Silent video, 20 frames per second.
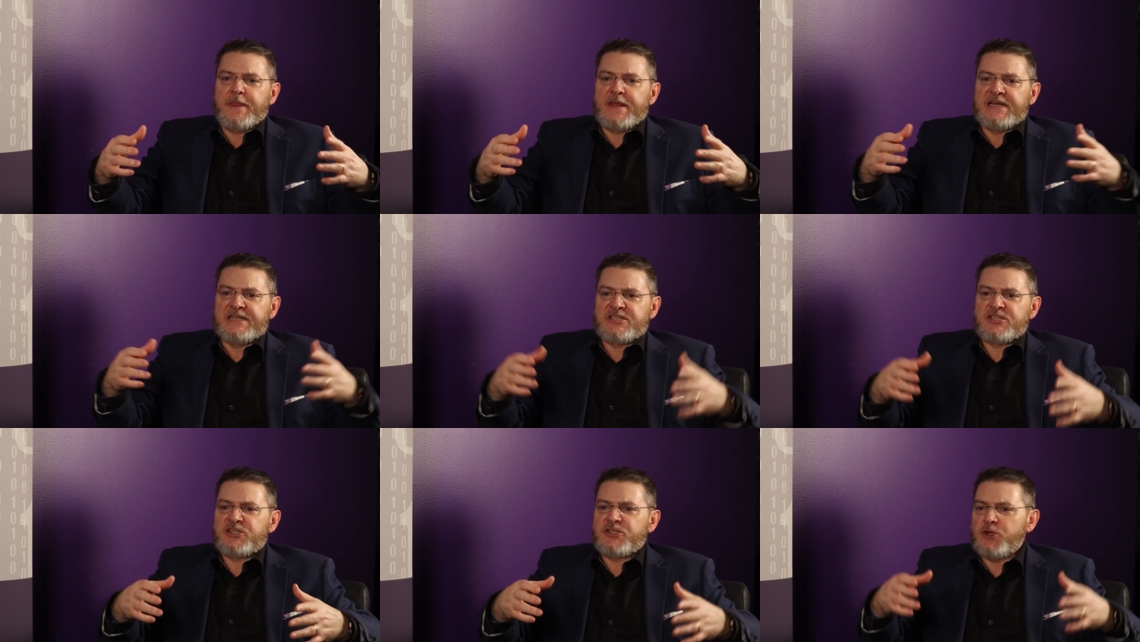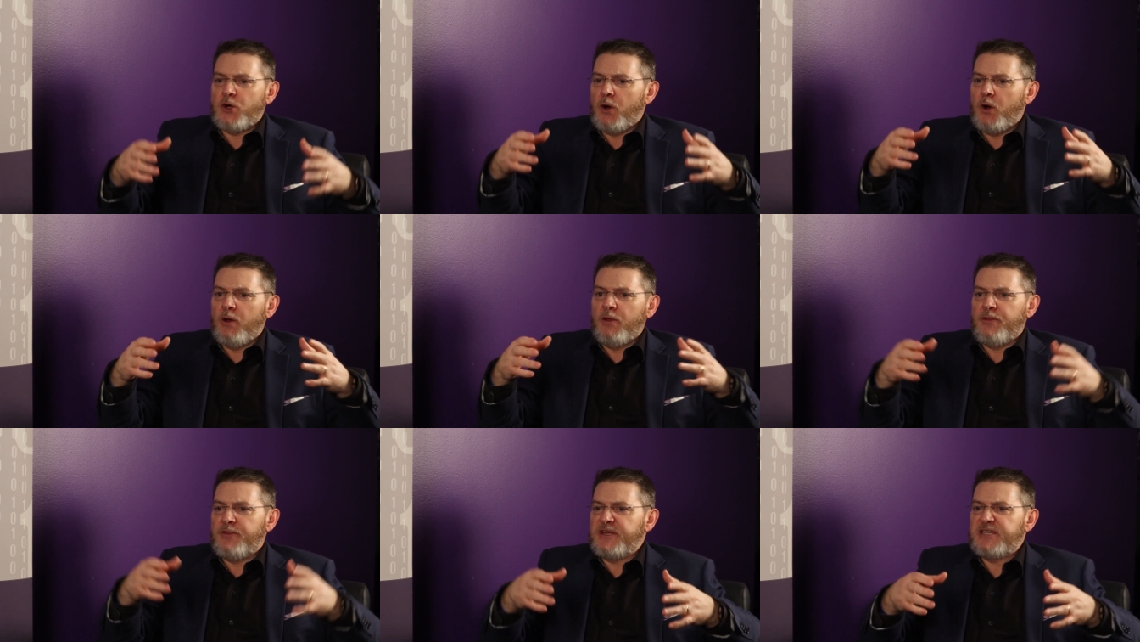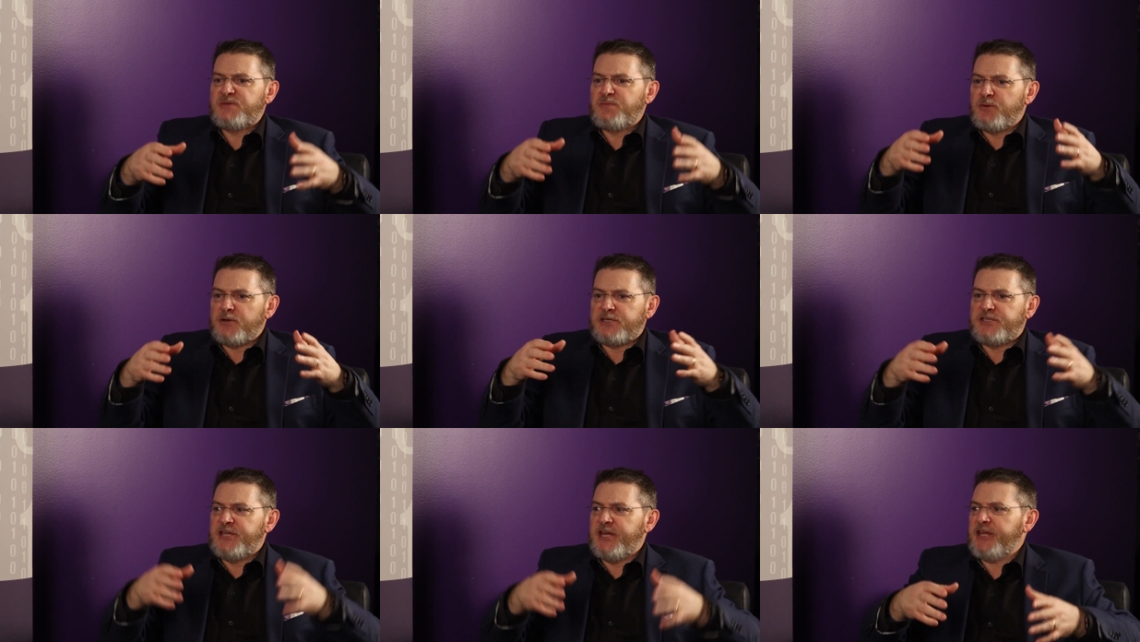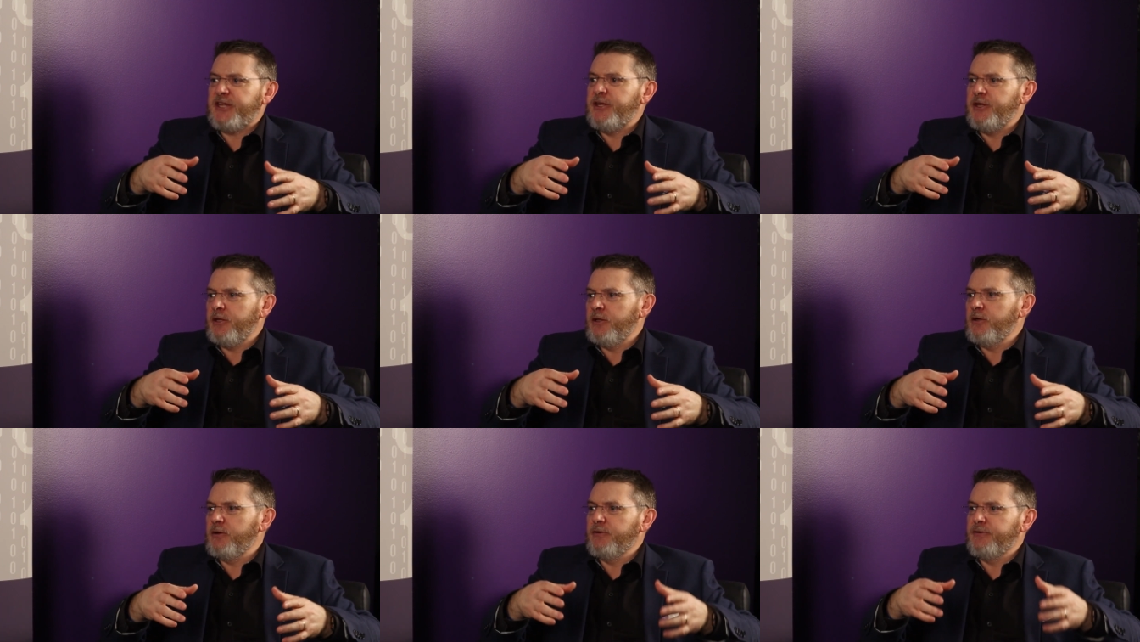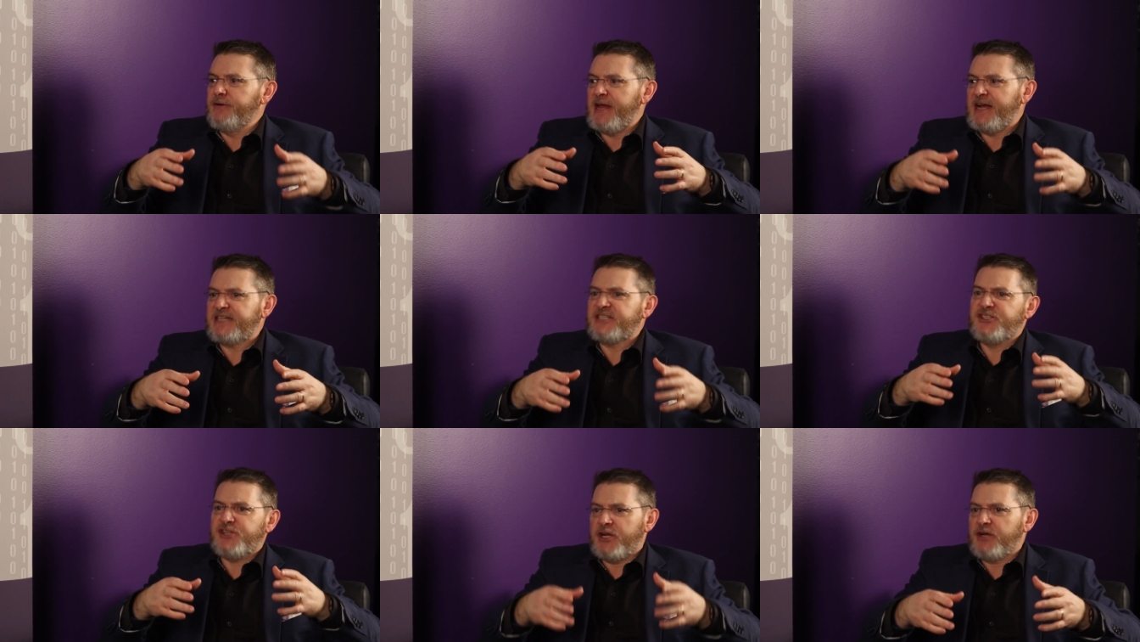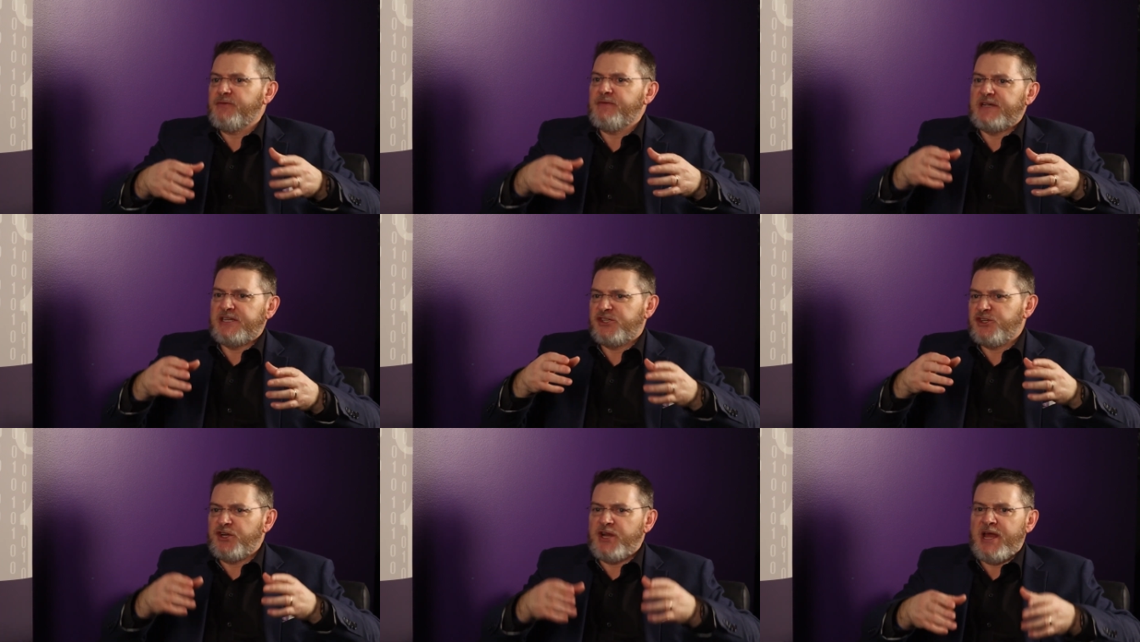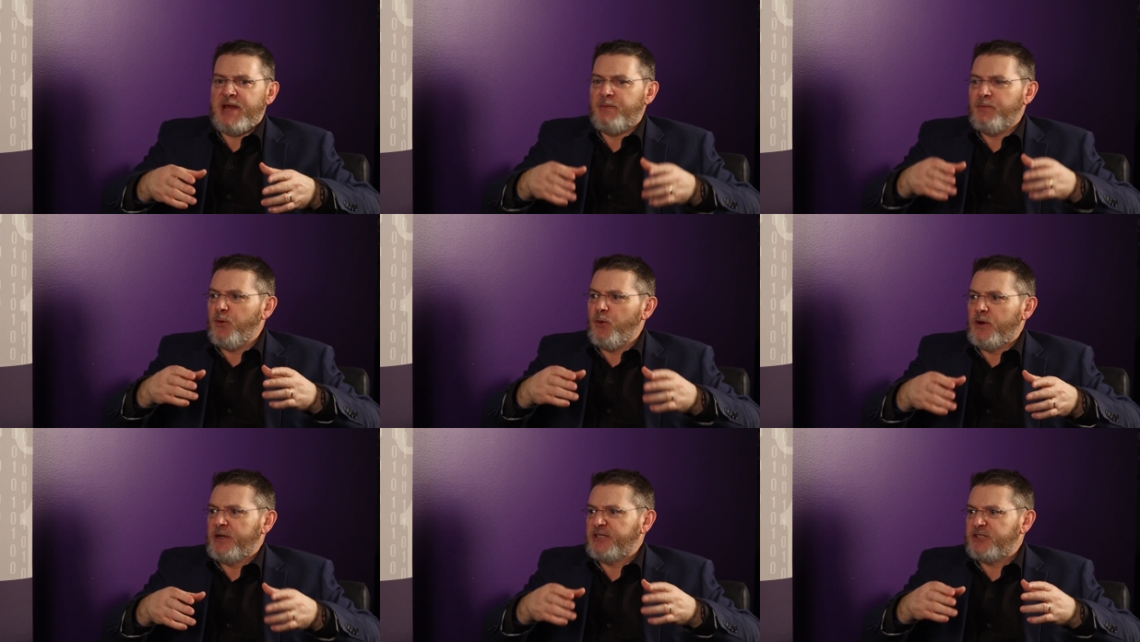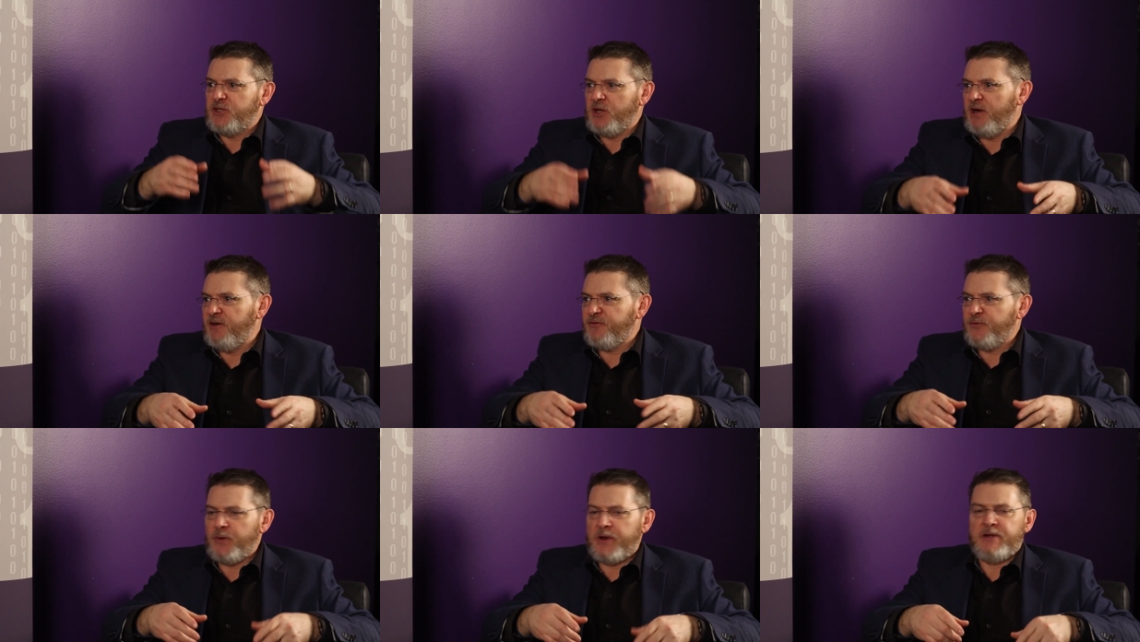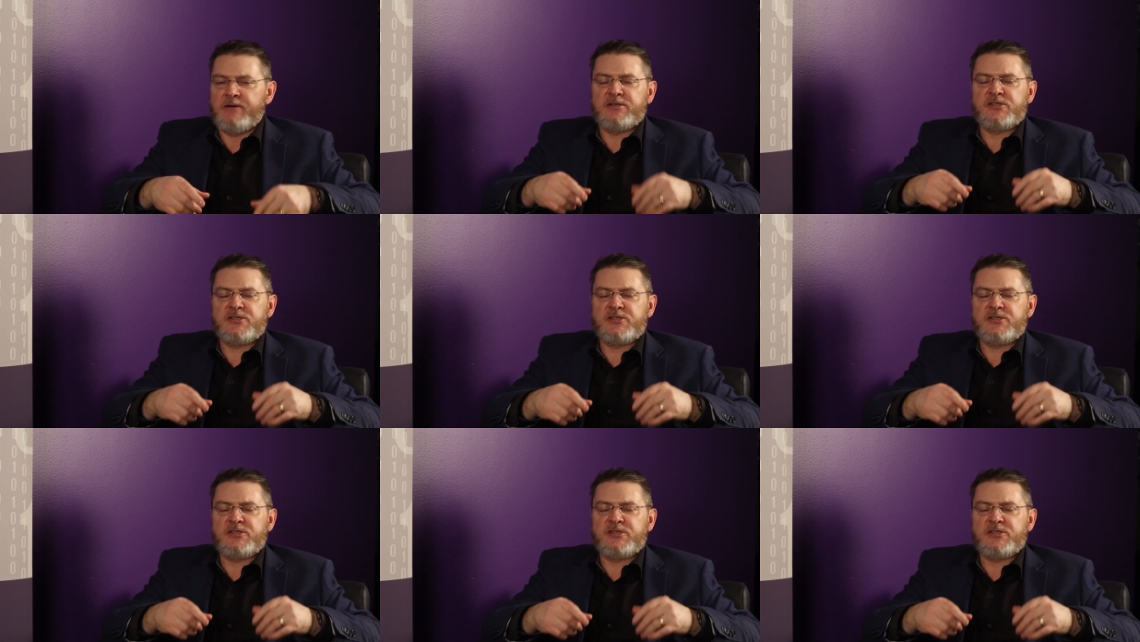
install this particular next generation endpoint software,